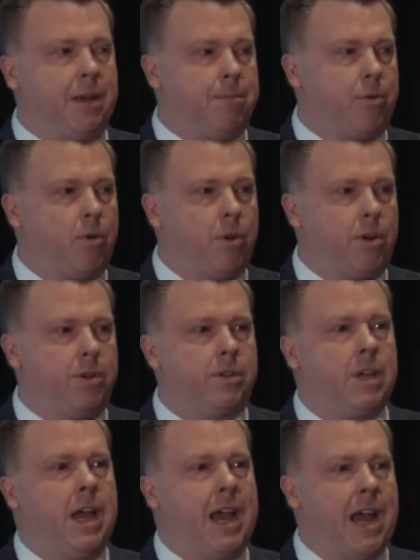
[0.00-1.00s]
important
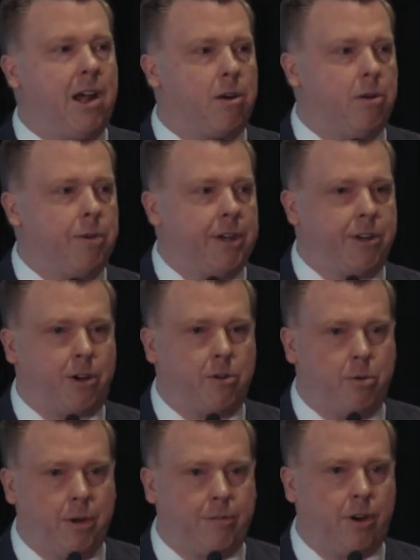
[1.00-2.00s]
arrow in your
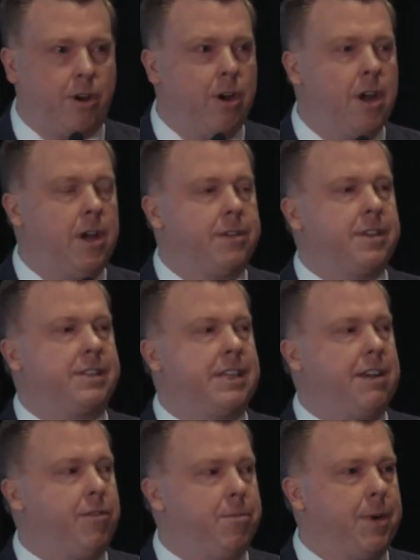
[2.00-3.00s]
quiver to
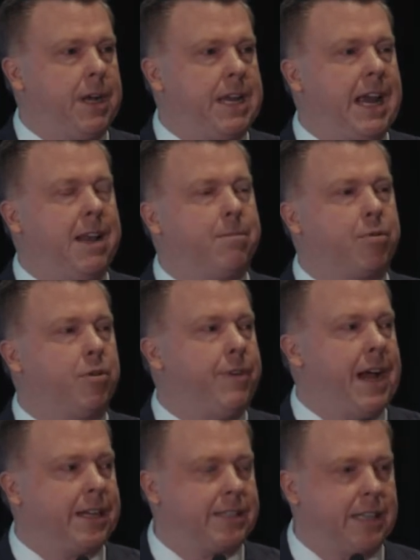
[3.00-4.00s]
save you money and improve
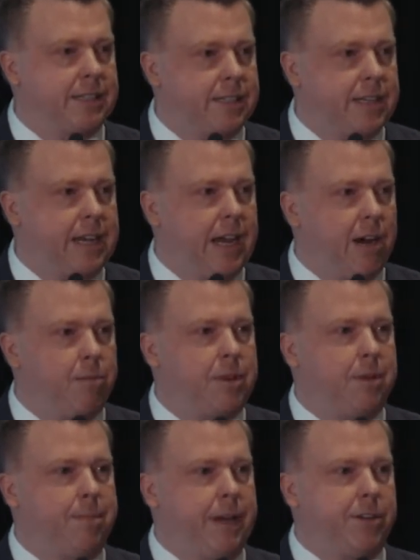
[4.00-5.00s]
access to care with
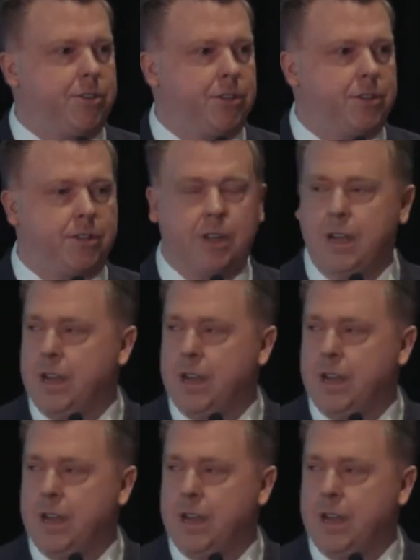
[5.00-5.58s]
the patients.